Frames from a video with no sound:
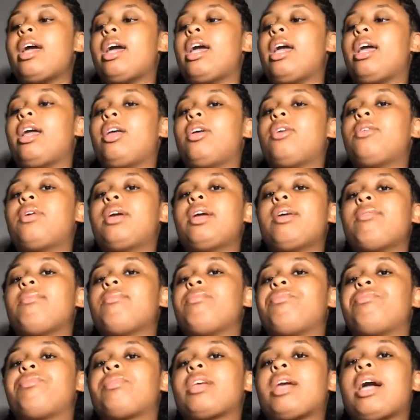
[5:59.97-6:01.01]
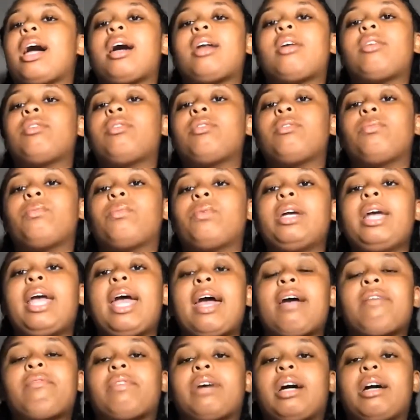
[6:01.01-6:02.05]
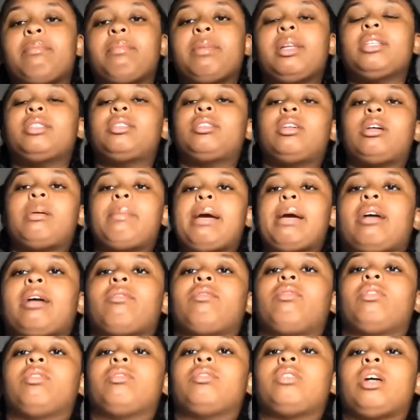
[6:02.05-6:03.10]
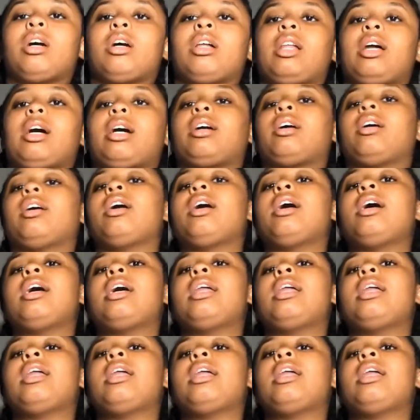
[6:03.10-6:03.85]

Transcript: And you get, we have 5 minutes to go and forth to our locker.